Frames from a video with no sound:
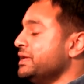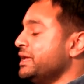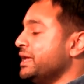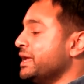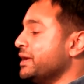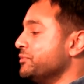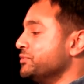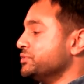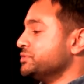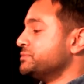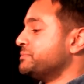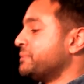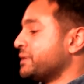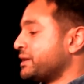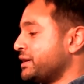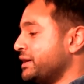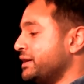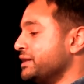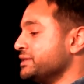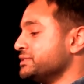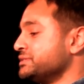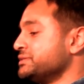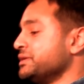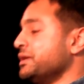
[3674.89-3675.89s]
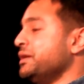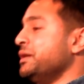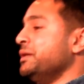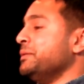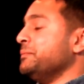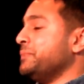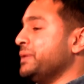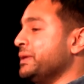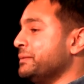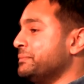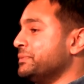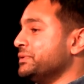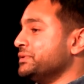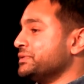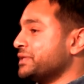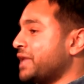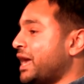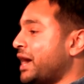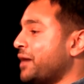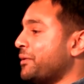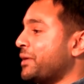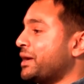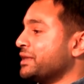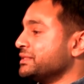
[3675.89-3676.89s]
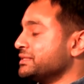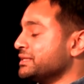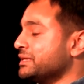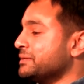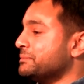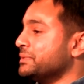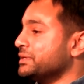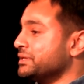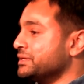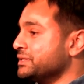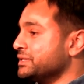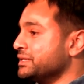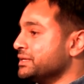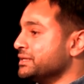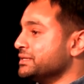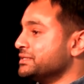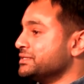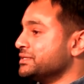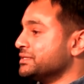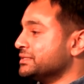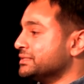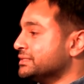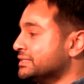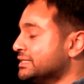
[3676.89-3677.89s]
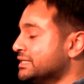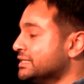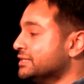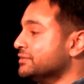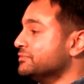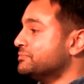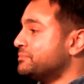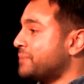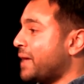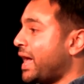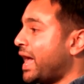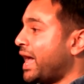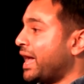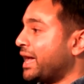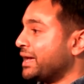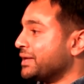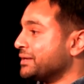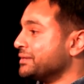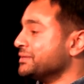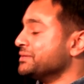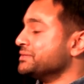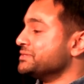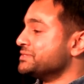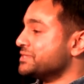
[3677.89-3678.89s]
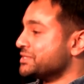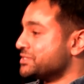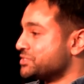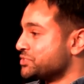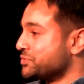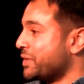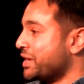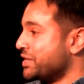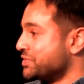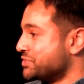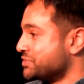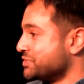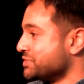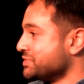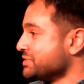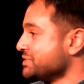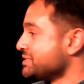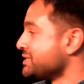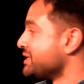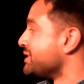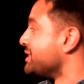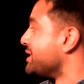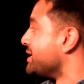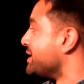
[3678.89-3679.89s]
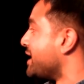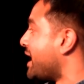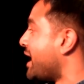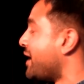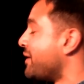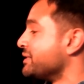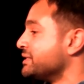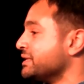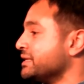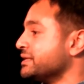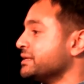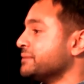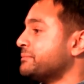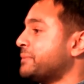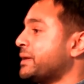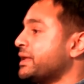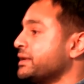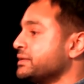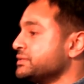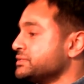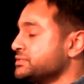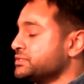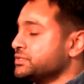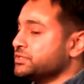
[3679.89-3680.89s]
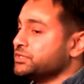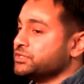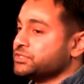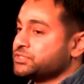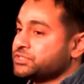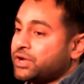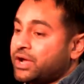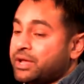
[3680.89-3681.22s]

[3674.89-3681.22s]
It was because people now had the ability to leave bad situations, and they now had the independence to do so.